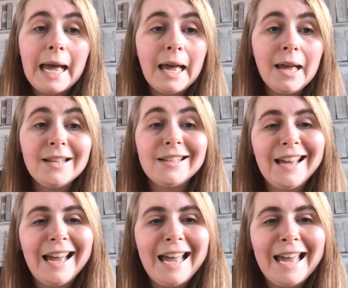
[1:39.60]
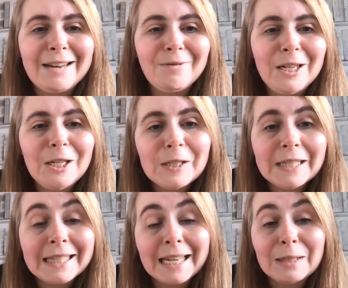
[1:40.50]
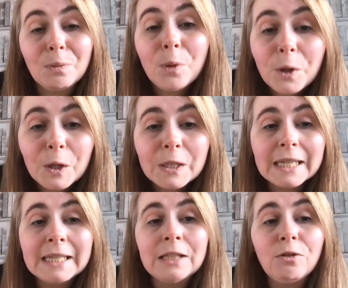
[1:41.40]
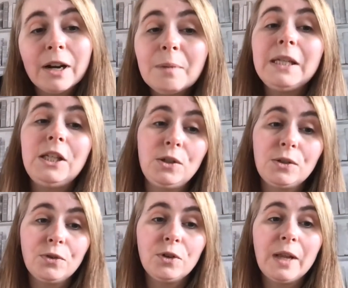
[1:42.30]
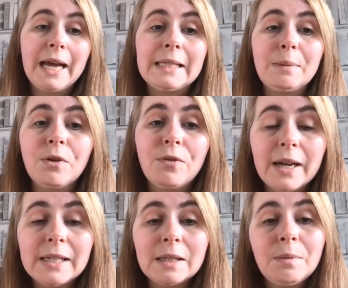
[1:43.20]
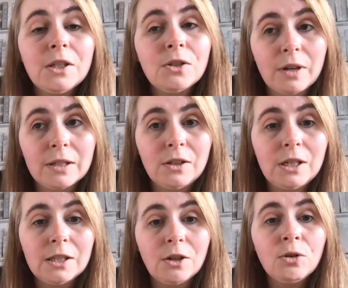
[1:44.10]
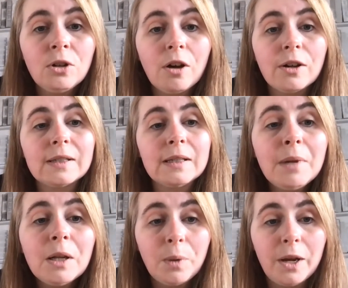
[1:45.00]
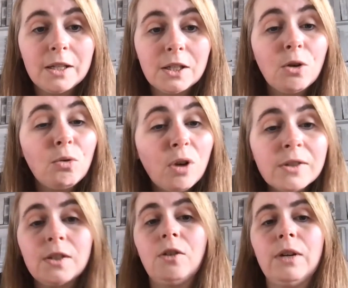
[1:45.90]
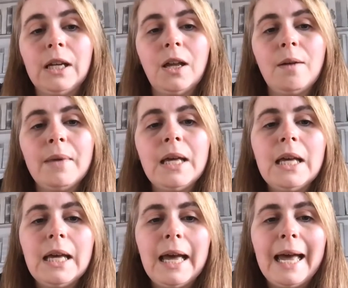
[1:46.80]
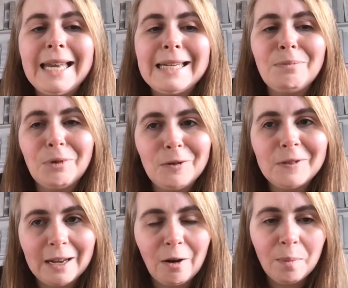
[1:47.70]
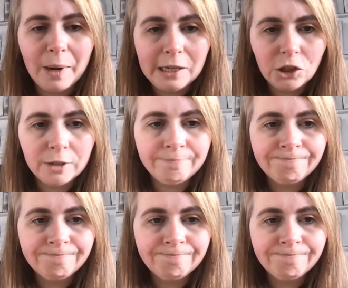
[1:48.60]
and when using science words is incredibly useful as it provides them with a strategy to unlock similar words across the curriculum and improves their comprehension.